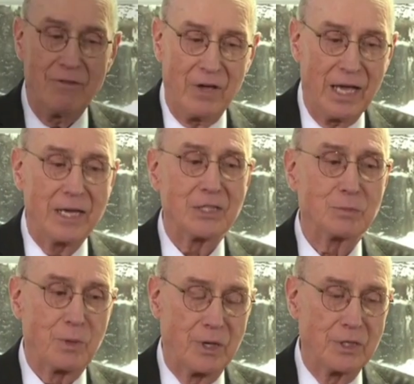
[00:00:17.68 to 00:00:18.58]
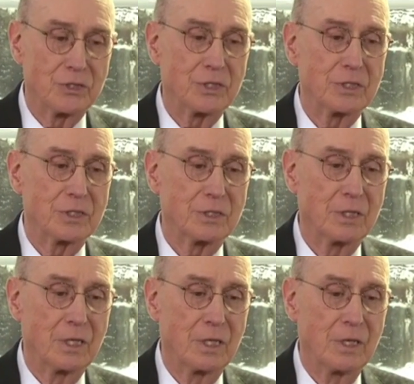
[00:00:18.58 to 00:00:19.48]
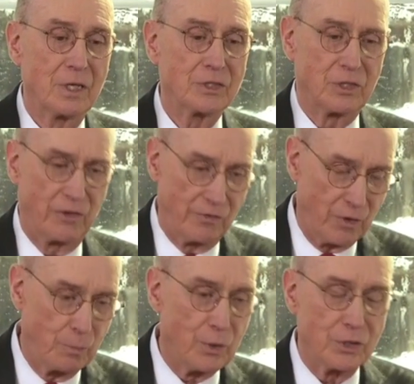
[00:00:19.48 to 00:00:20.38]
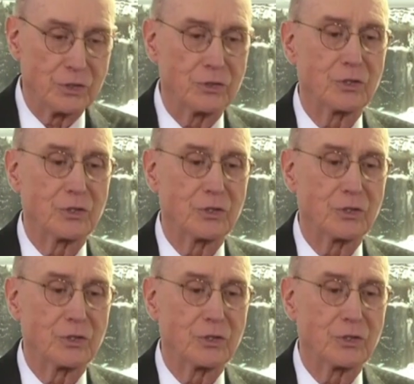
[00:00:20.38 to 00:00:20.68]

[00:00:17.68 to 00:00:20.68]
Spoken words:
had experiences, they're very personal,